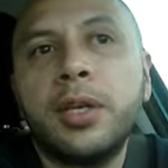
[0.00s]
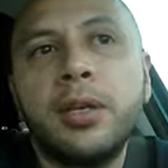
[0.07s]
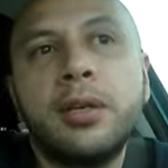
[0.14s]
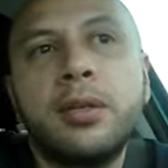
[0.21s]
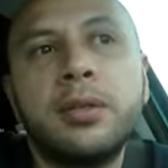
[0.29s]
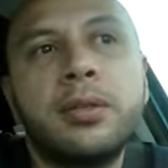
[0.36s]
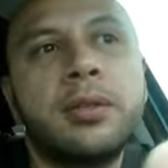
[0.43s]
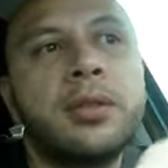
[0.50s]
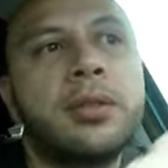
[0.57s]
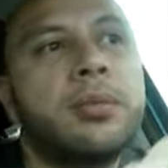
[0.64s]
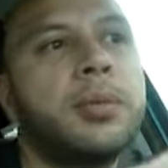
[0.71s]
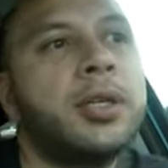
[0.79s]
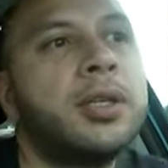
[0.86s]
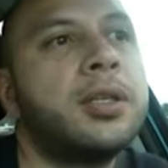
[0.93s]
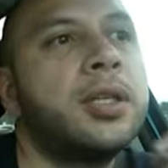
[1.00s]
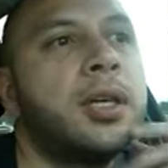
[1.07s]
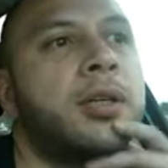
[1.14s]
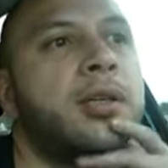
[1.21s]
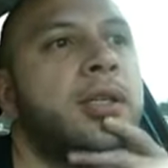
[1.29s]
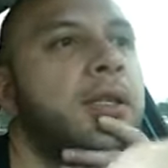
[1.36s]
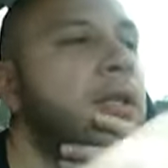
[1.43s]
because of this
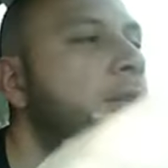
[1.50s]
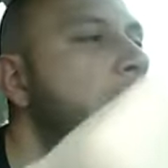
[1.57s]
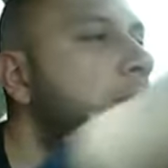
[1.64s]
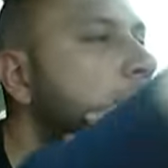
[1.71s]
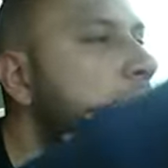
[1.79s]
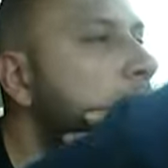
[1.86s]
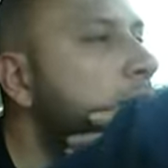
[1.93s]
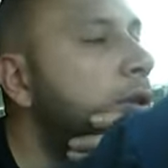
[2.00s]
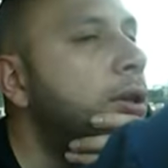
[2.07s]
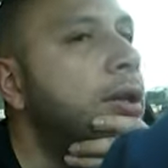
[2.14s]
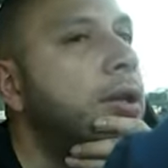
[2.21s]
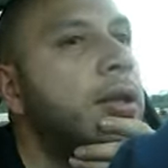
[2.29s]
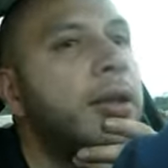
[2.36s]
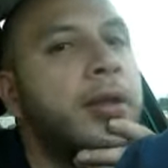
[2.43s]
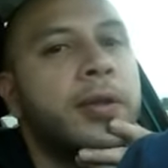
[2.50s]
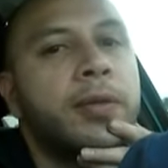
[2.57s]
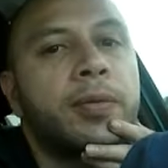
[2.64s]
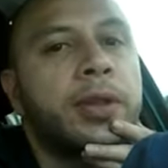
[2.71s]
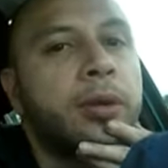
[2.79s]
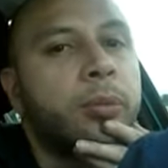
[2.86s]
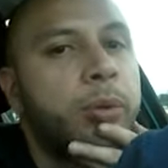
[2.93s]
MGTOW shit that
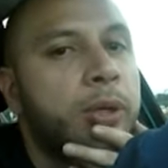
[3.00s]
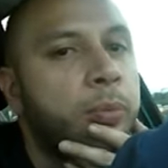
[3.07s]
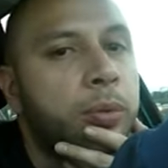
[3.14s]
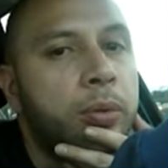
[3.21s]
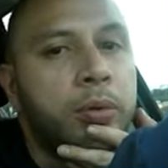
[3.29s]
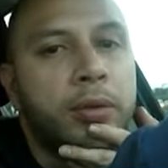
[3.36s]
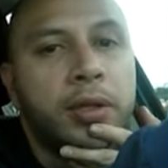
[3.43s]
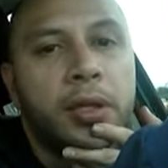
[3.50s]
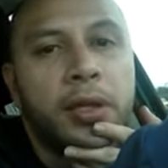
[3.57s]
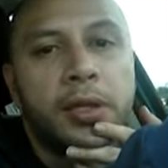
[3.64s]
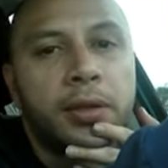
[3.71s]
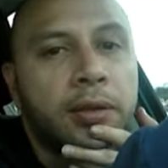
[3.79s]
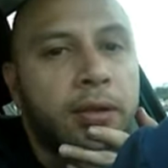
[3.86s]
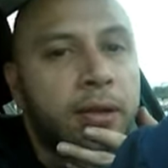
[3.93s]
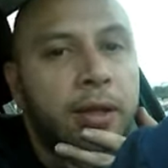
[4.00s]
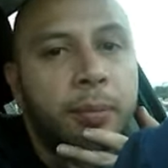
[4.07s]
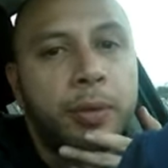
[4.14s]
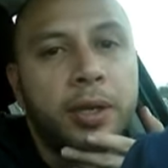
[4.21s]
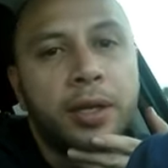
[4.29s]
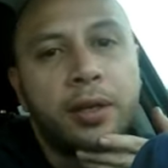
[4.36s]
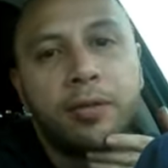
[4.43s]
that people, that
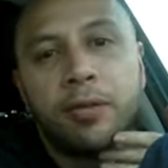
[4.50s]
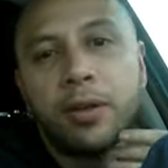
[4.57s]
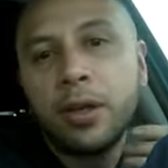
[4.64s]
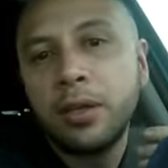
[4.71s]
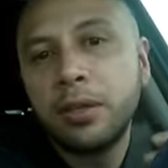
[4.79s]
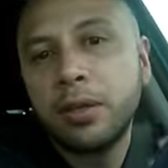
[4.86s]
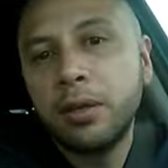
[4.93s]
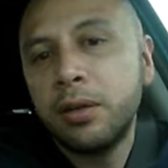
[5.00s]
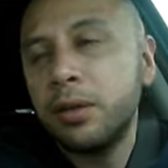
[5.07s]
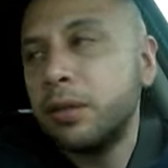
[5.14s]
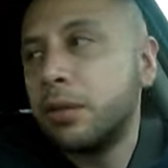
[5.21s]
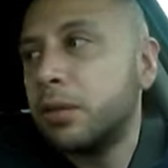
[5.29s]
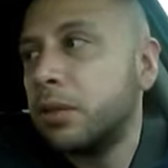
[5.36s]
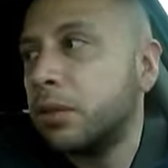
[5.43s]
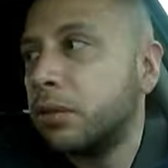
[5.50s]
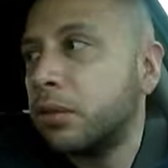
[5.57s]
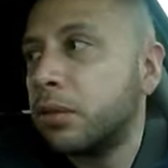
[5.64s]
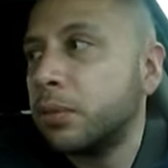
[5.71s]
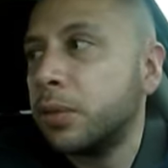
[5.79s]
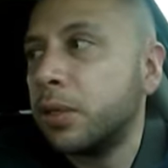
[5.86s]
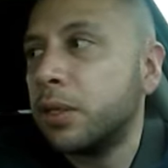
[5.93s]
men have lost courtesy, you
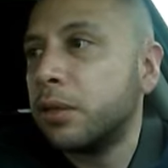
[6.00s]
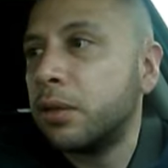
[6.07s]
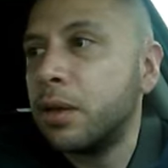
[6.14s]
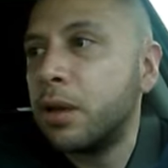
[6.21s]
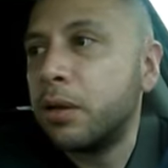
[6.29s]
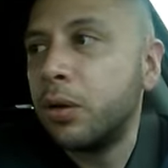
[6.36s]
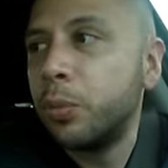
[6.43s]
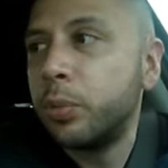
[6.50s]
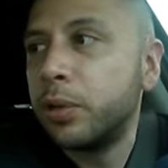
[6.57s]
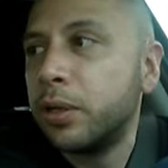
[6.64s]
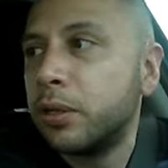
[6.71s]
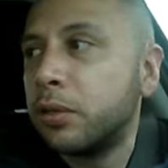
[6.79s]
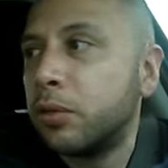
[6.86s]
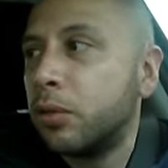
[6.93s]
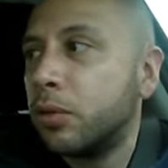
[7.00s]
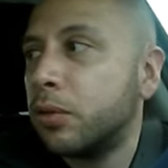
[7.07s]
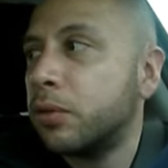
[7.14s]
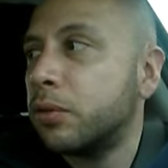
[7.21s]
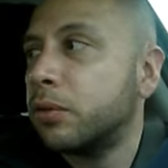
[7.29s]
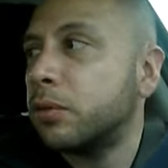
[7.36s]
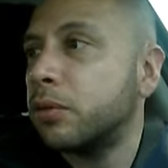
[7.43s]
know what I'm saying? They're not opening
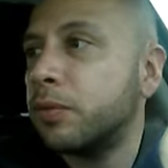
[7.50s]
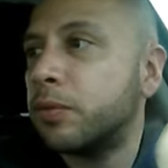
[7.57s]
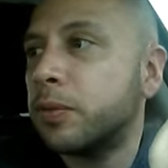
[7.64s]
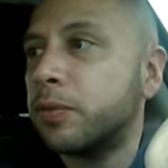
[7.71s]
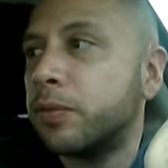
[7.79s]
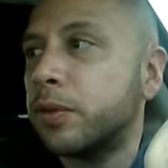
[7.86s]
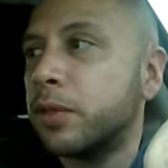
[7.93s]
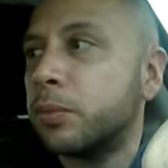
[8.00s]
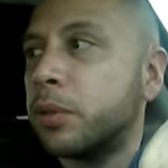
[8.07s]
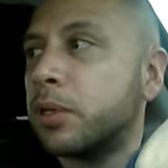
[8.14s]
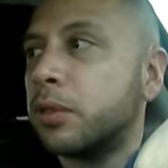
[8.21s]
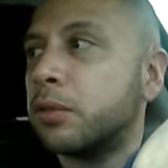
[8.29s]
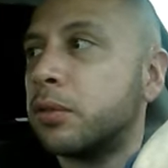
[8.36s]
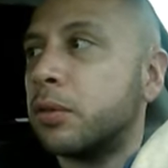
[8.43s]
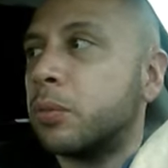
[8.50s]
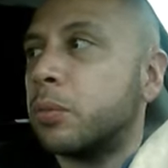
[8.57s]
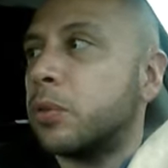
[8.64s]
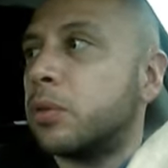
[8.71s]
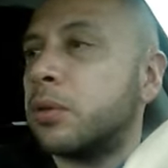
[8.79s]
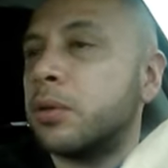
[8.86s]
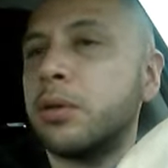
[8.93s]
doors for females no
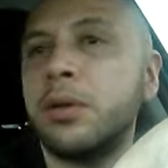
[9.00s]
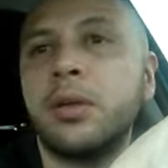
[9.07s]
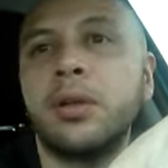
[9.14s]
more.